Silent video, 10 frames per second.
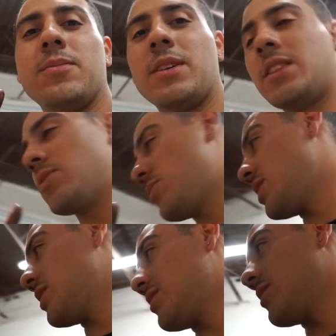in the
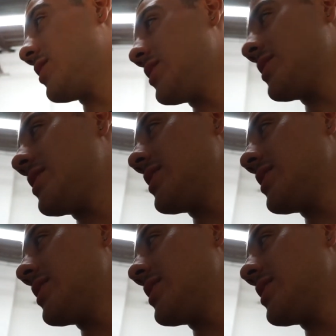wiring harness,